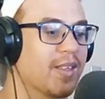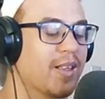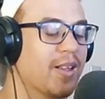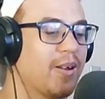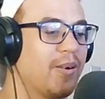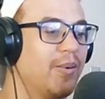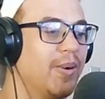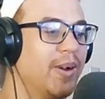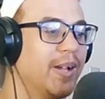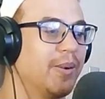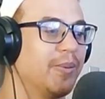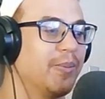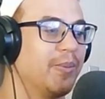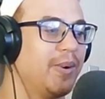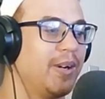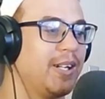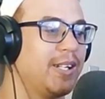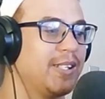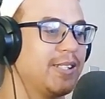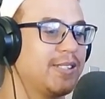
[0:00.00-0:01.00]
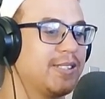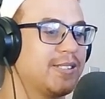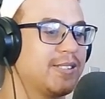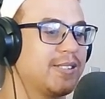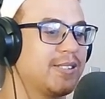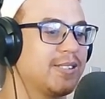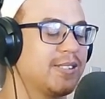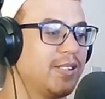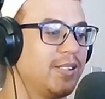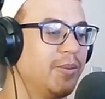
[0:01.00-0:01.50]
Wait, what?
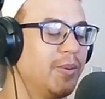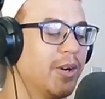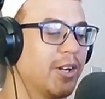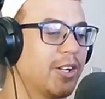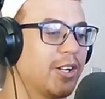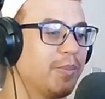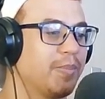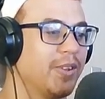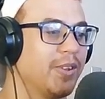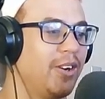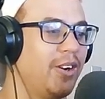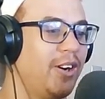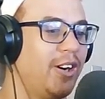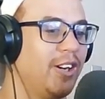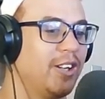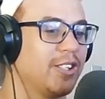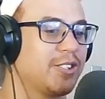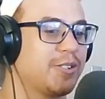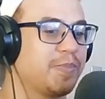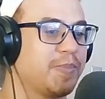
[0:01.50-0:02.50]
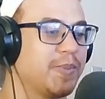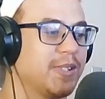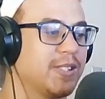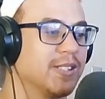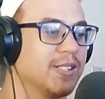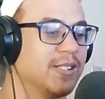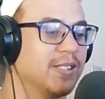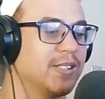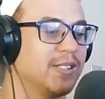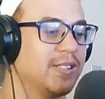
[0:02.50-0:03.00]
He woke up in the
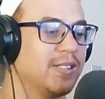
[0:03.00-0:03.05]
hospital.